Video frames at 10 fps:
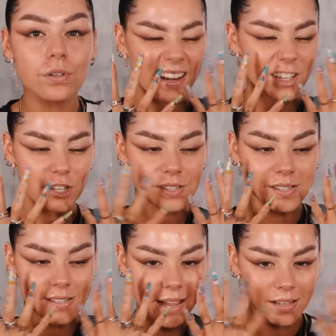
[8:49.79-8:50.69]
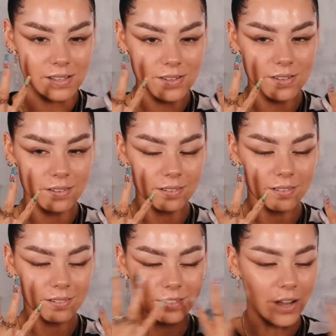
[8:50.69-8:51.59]
And it just sits
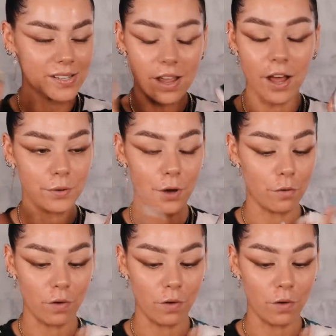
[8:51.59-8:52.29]
nicer. I don't know.